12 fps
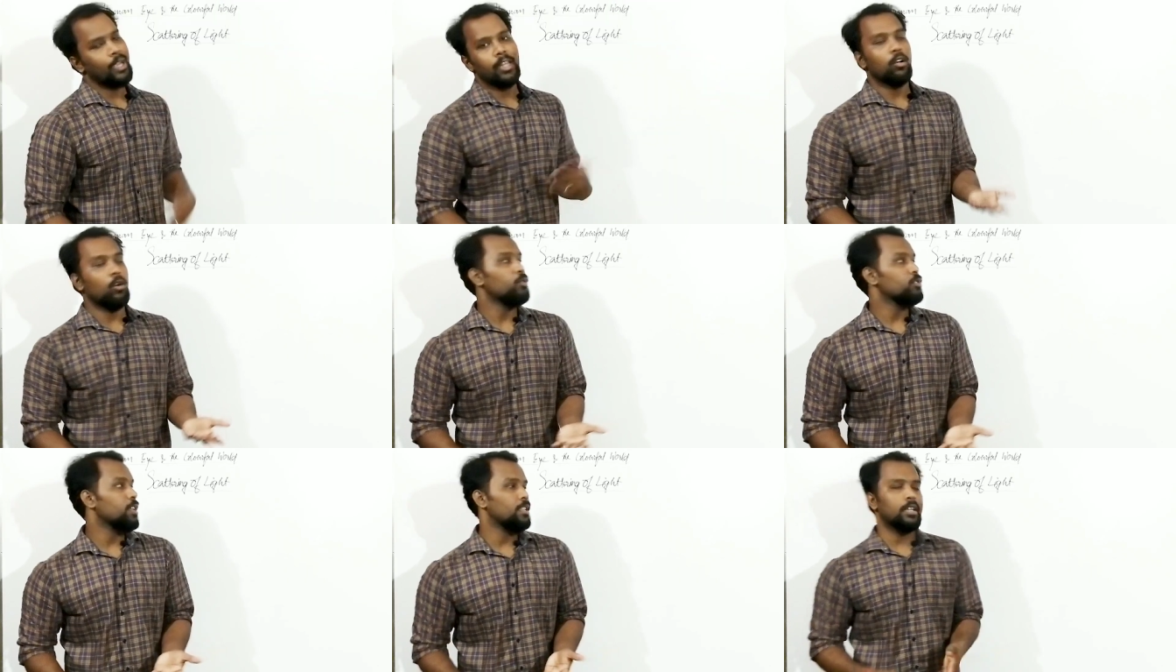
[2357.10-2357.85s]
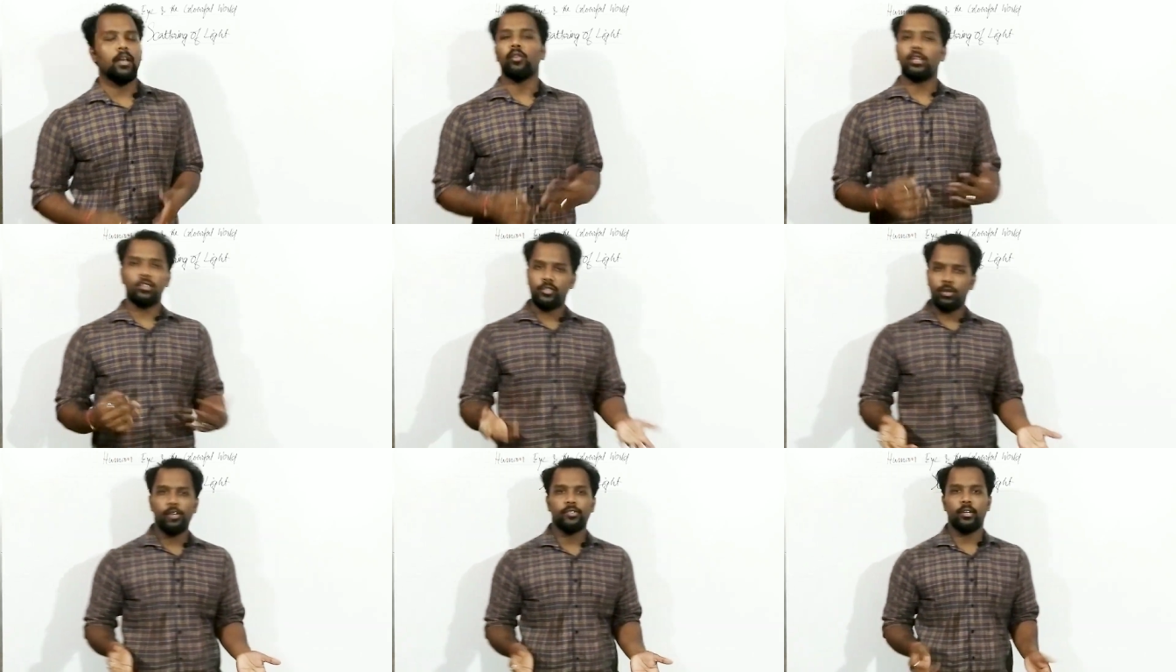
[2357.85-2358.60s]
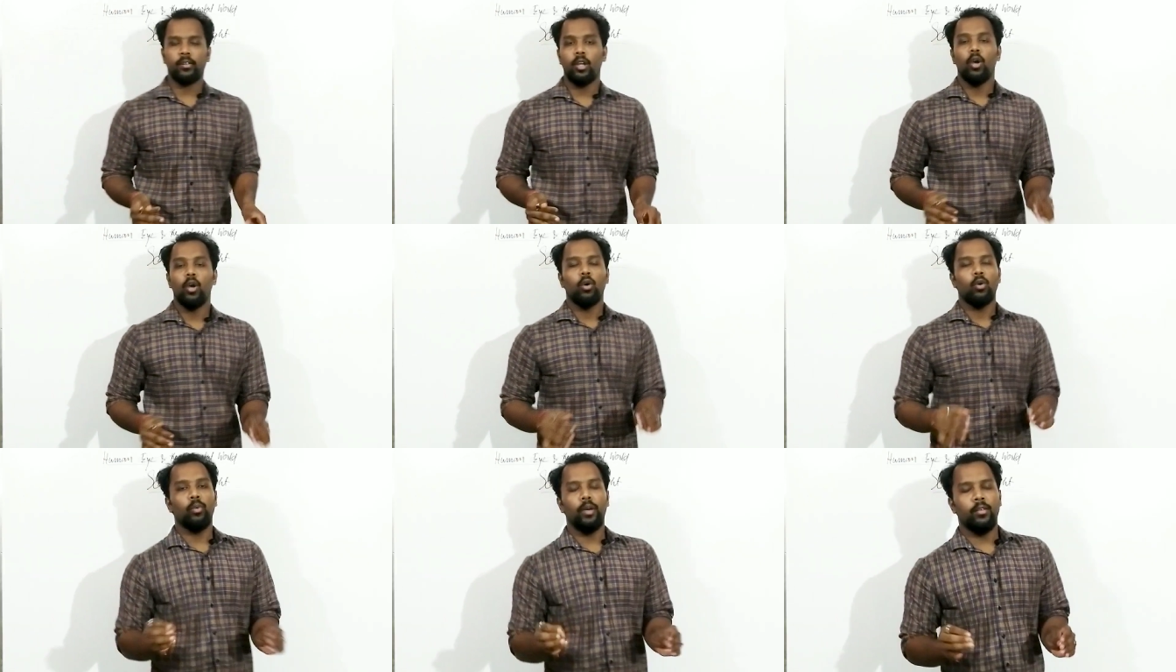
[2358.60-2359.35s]
it, homogeneous and heterogeneous solution.
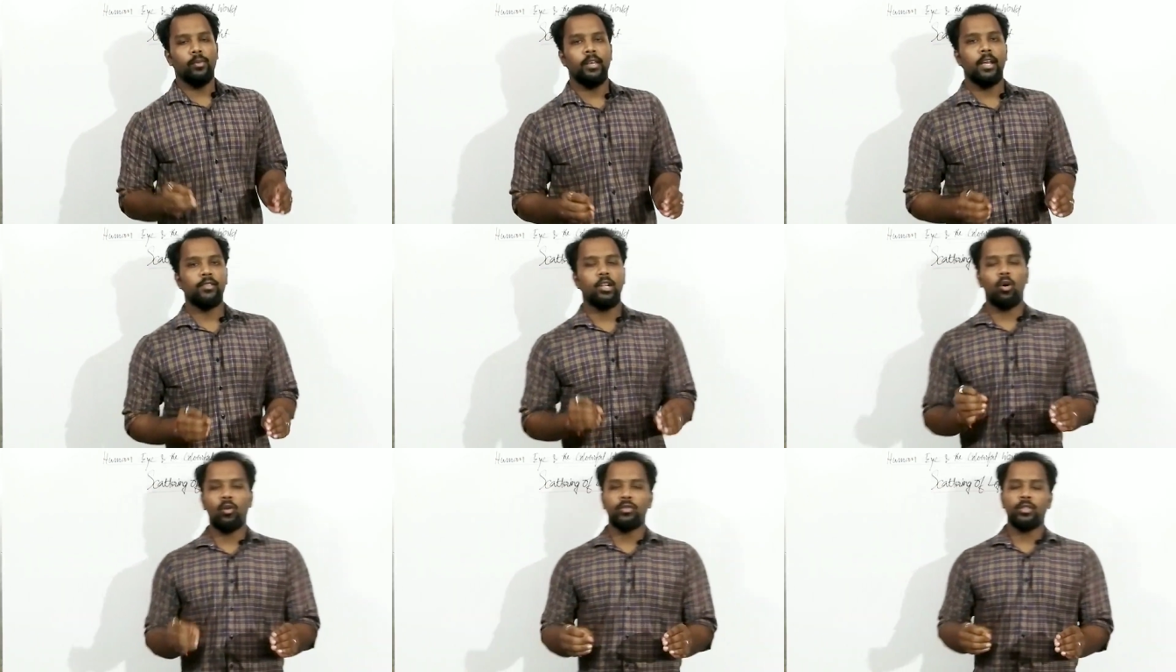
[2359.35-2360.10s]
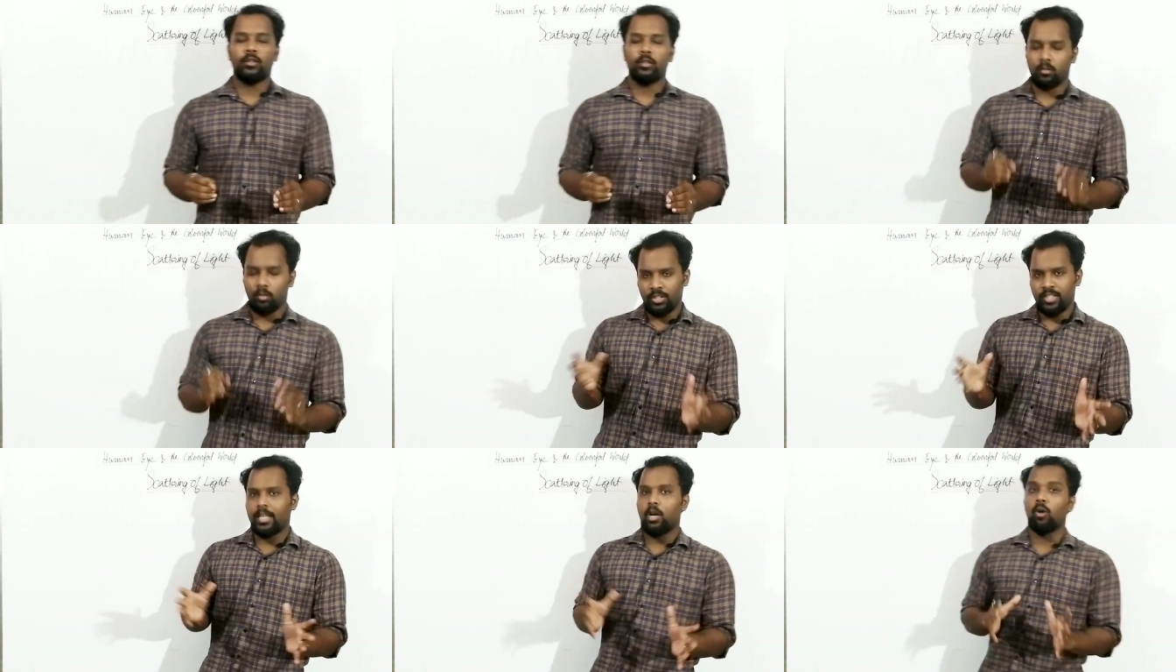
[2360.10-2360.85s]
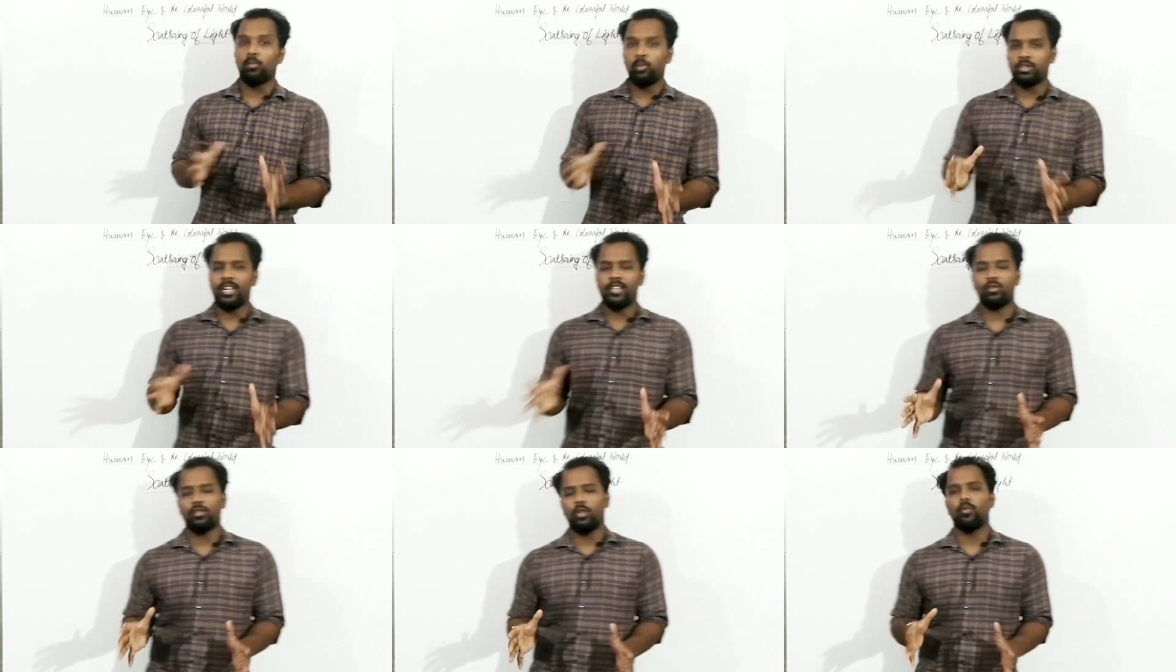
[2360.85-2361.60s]
When we actually consider a homogeneous
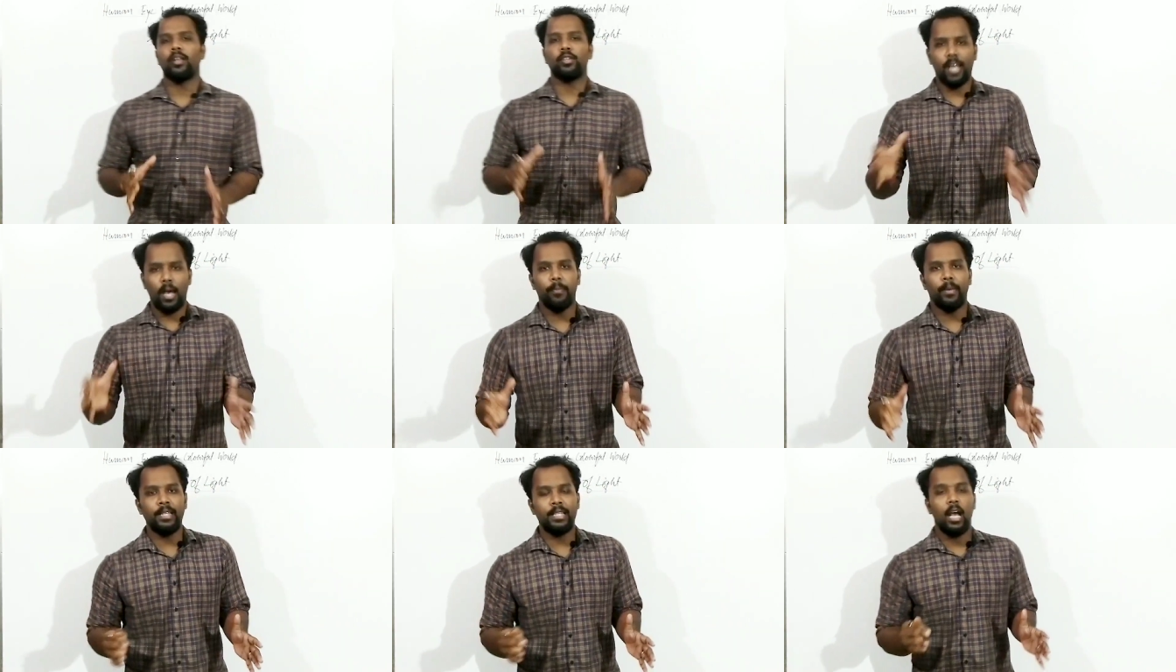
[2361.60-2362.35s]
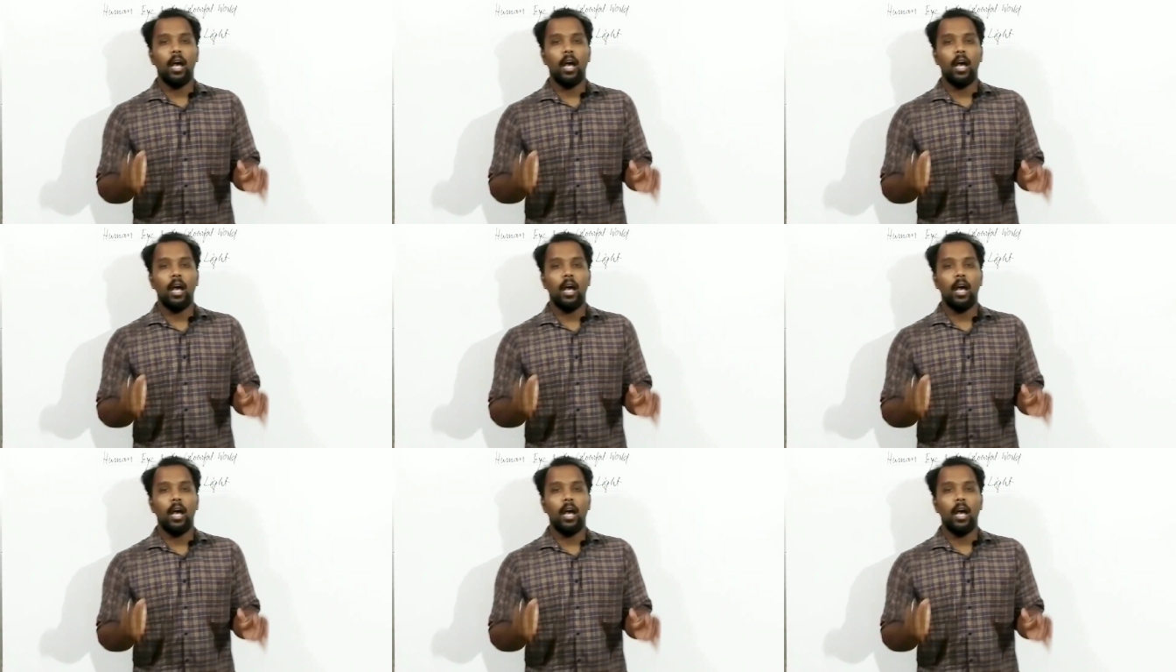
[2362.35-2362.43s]
solution, what actually happens?